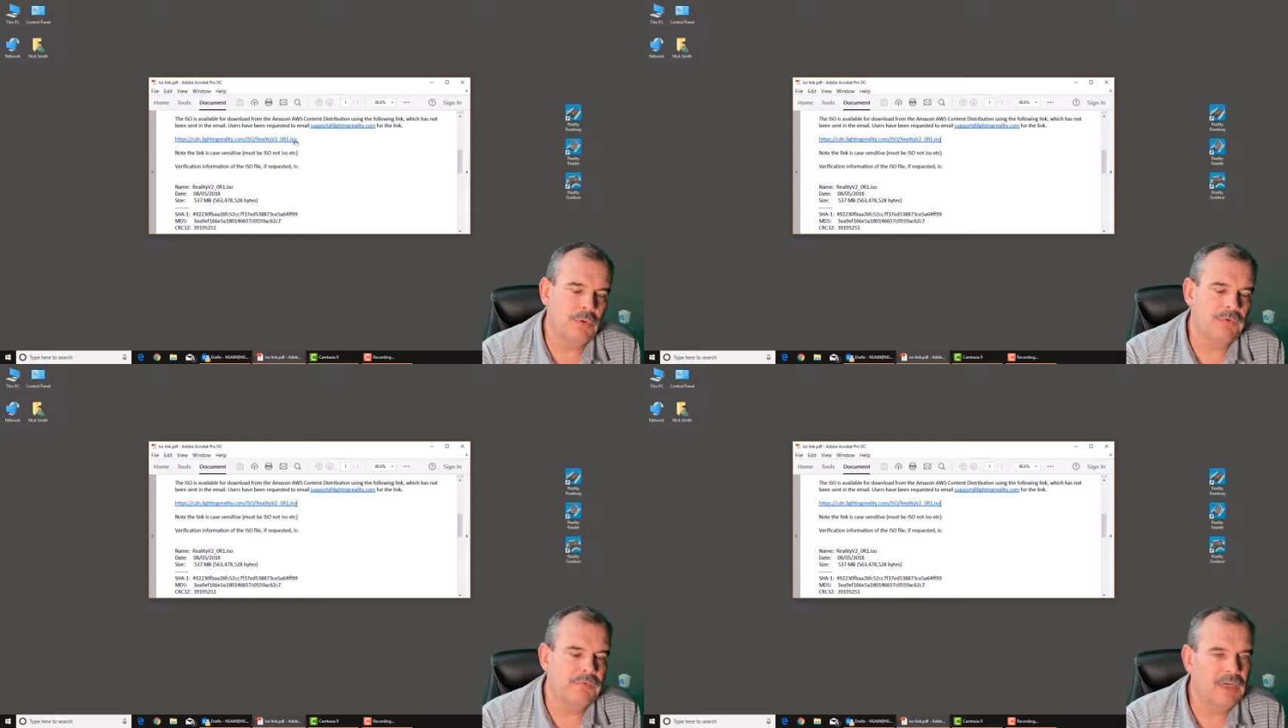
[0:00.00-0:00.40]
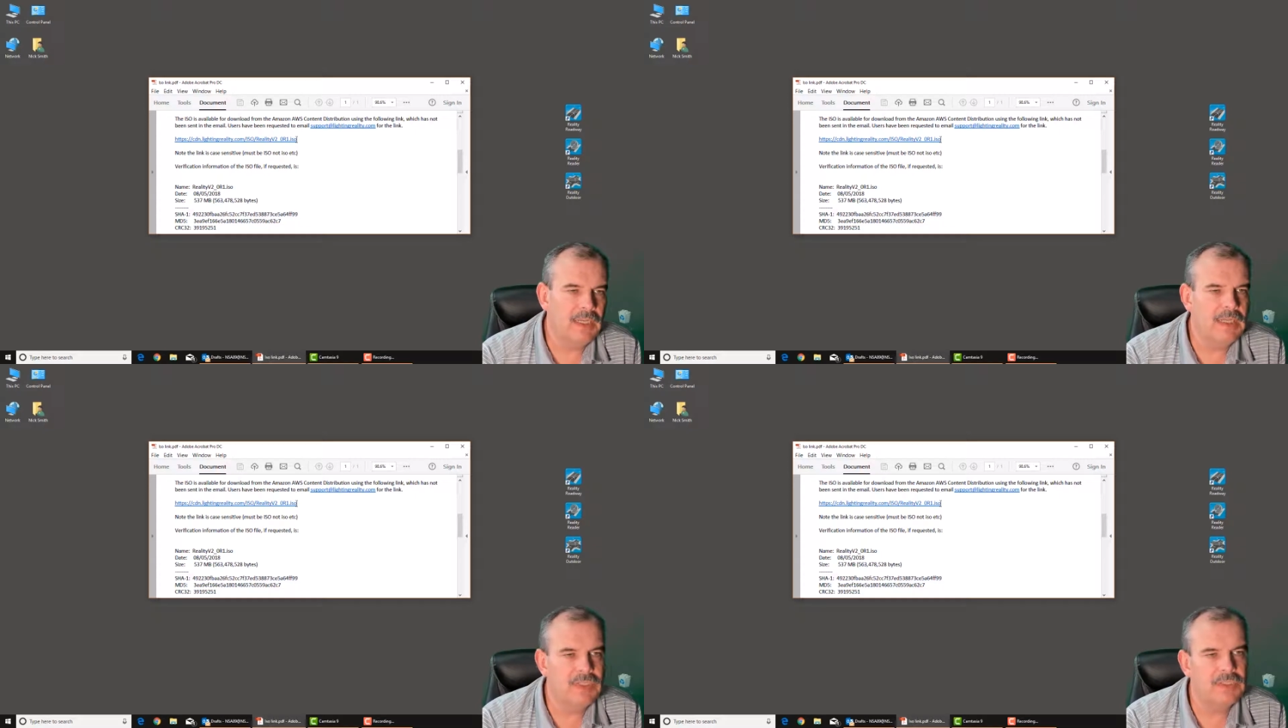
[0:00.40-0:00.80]
We've
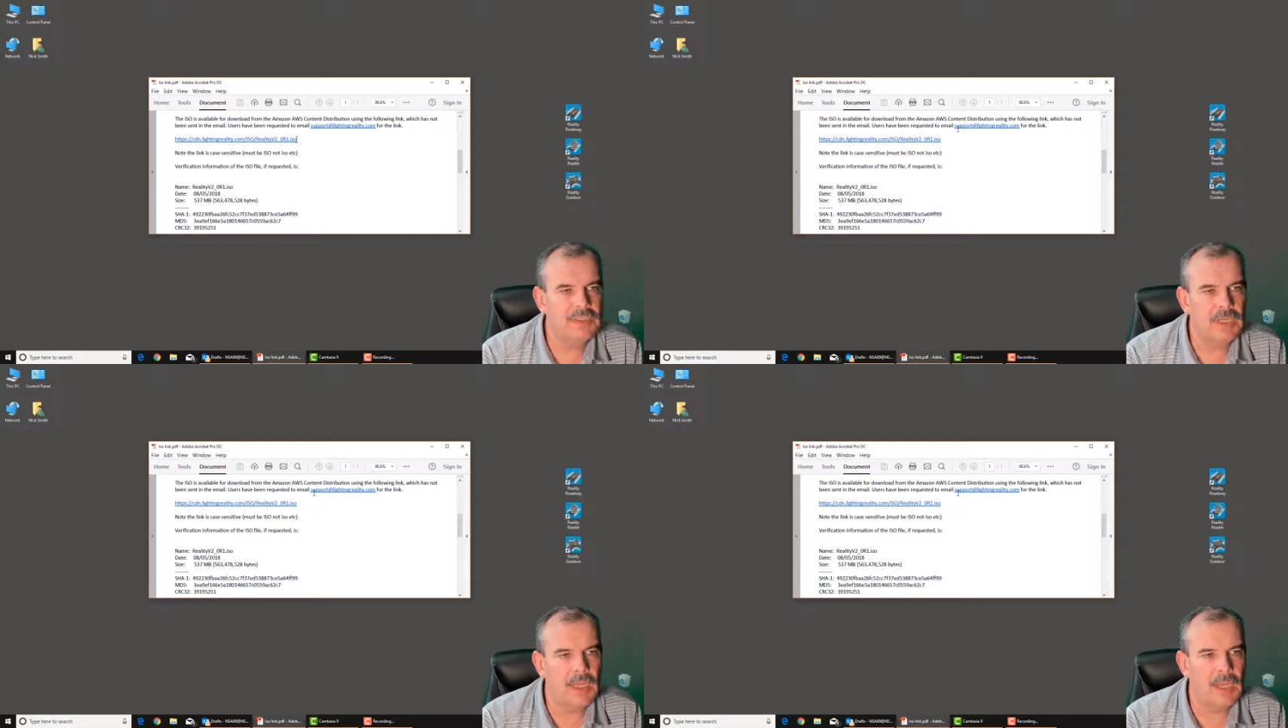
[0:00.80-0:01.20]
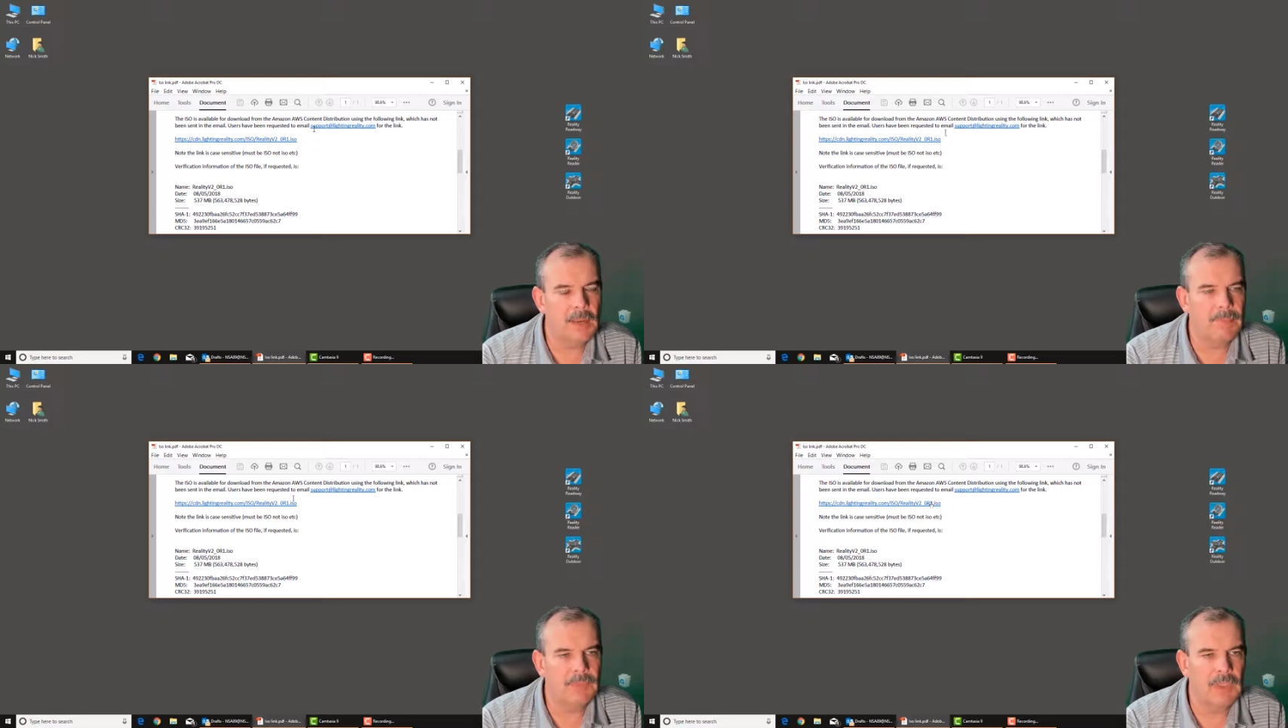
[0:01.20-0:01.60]
released
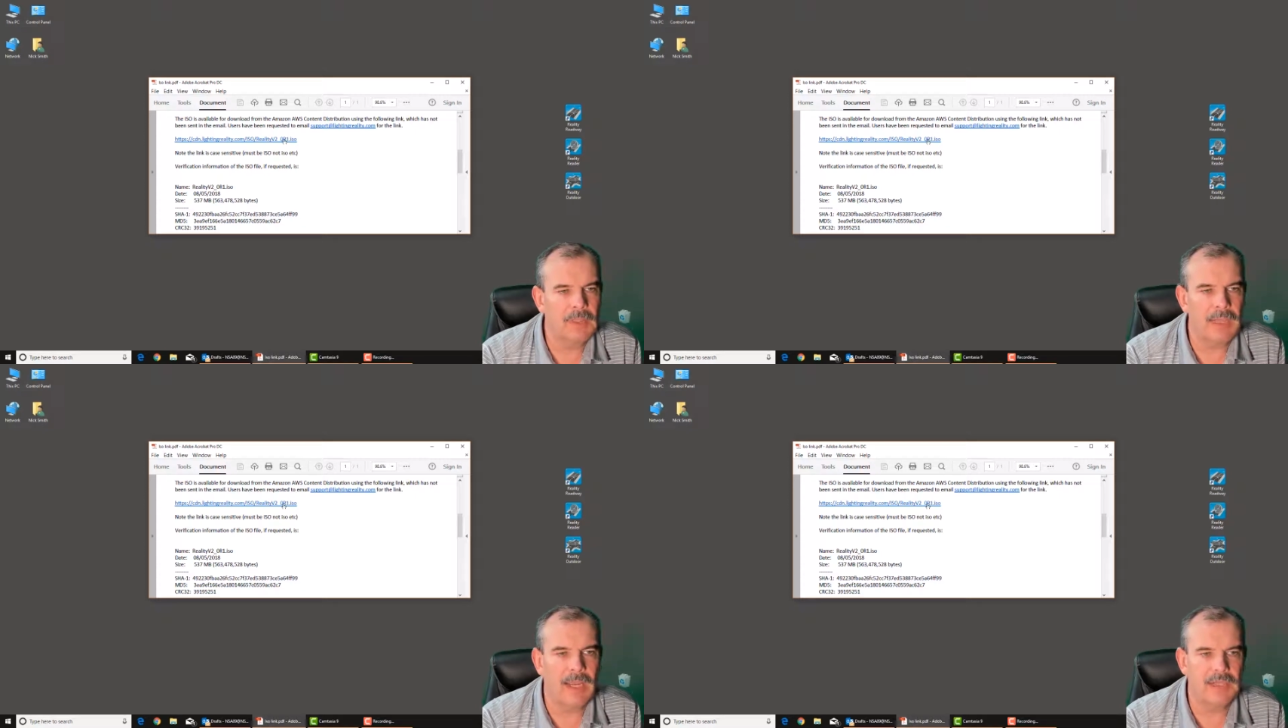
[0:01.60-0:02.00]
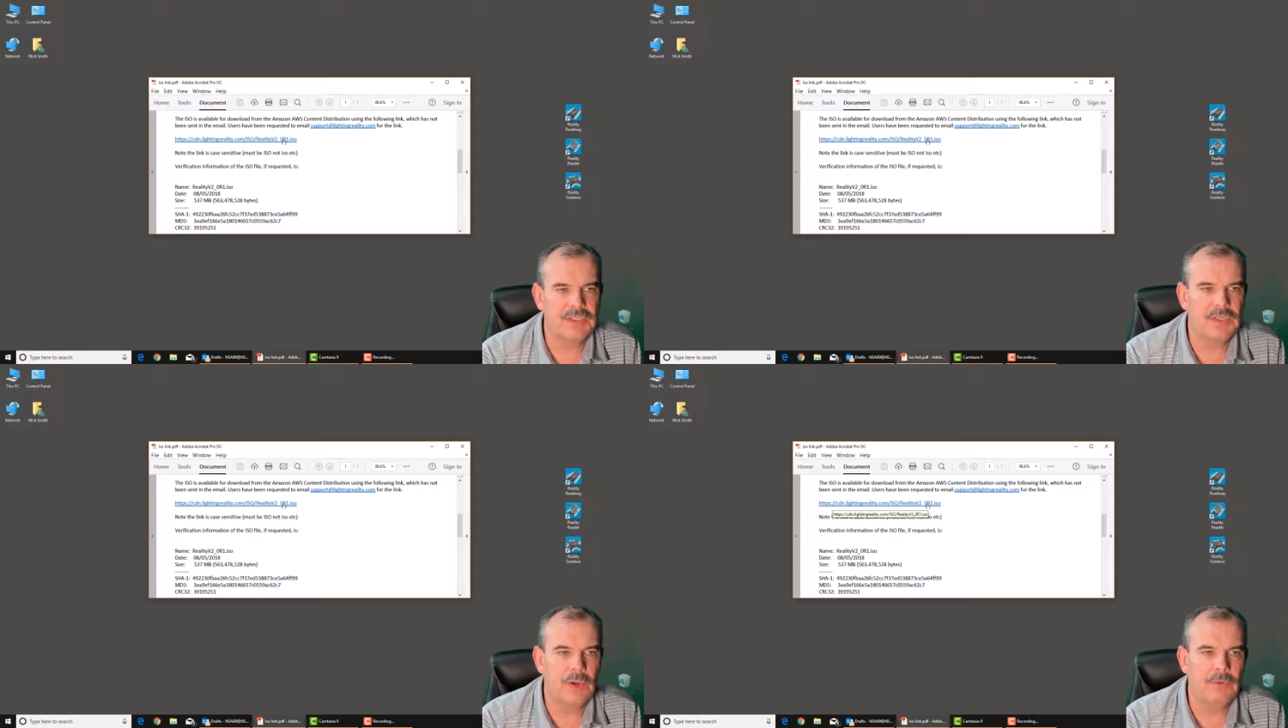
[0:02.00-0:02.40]
the
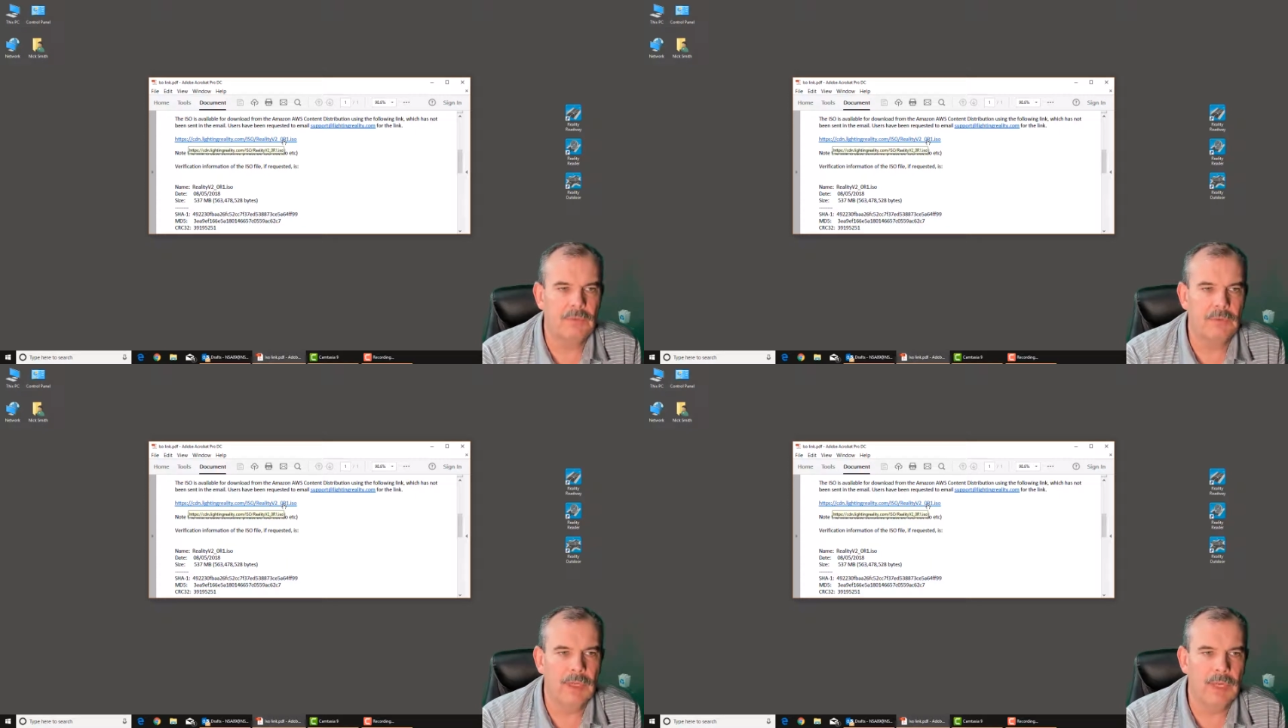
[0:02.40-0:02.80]
ISO